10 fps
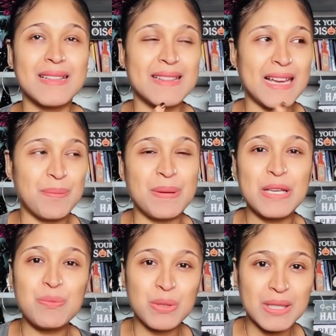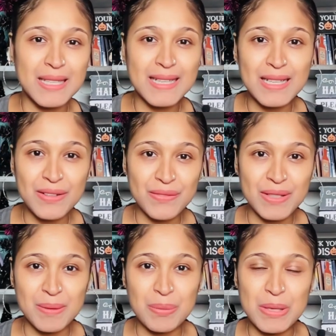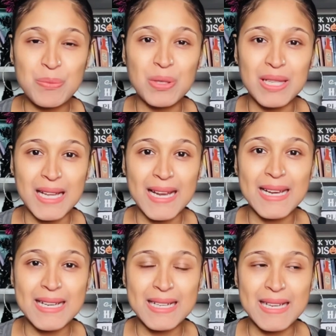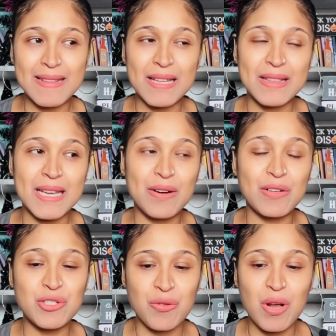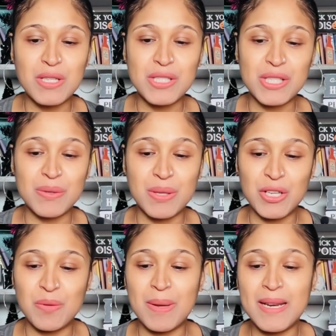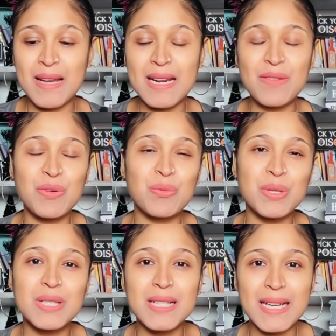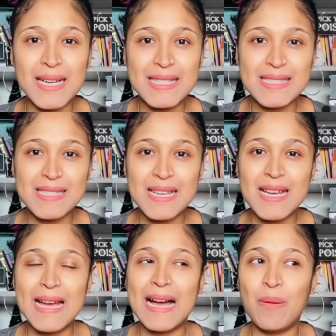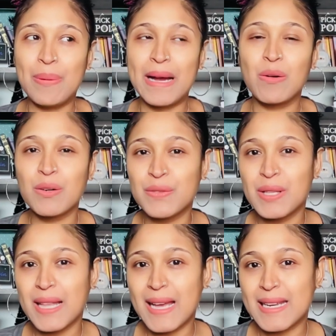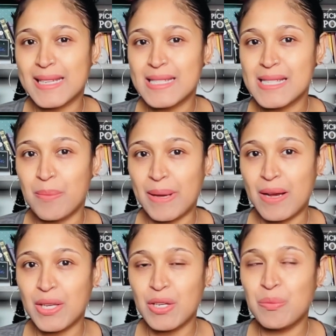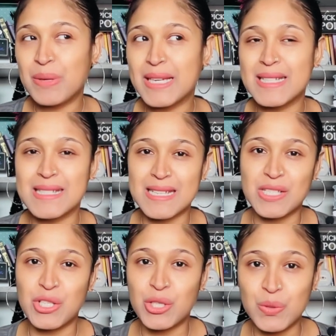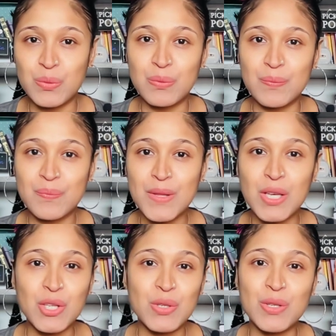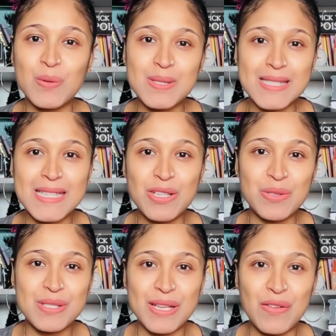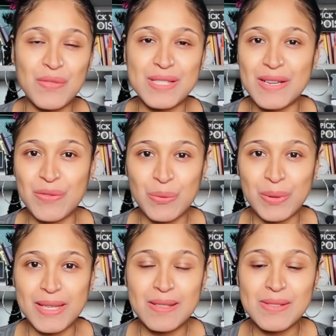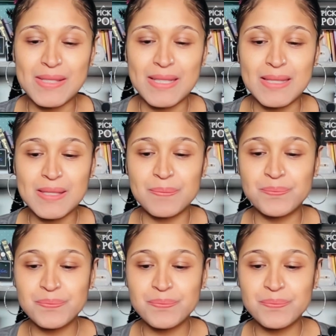that people love and people like and that they are drawn to. And you may not even realize how powerful that is about you, because it's you. You don't see yourself as everyone else does.